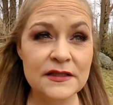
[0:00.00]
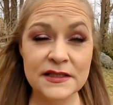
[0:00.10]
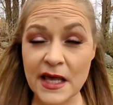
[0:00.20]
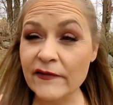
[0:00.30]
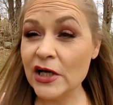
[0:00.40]

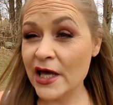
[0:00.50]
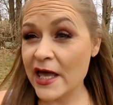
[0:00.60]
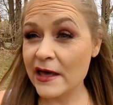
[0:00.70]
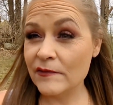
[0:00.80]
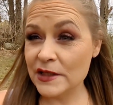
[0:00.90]
7
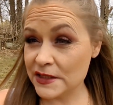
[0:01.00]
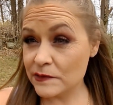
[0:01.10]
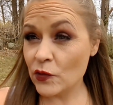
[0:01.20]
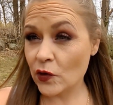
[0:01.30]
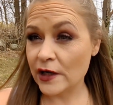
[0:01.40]
a.m. this
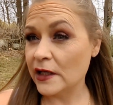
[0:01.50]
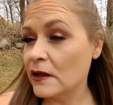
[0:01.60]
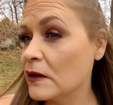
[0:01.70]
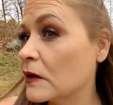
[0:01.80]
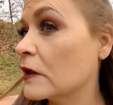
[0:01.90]
morning.
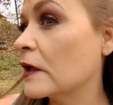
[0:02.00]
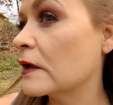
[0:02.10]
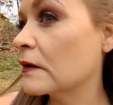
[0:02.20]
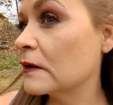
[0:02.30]
Look.